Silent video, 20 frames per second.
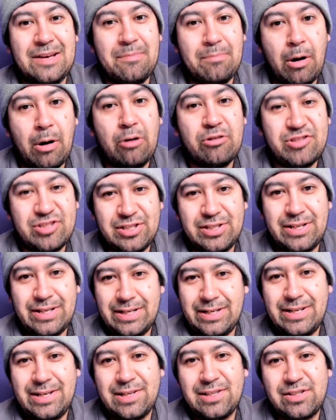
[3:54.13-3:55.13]
emotion
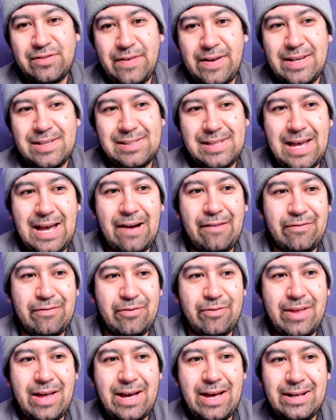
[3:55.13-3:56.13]
in his face
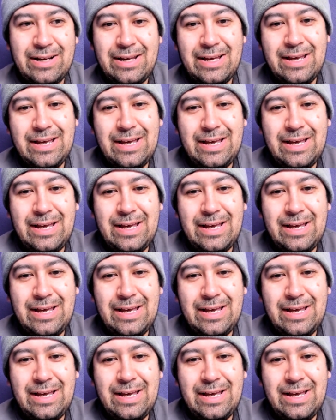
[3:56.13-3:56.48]
after that.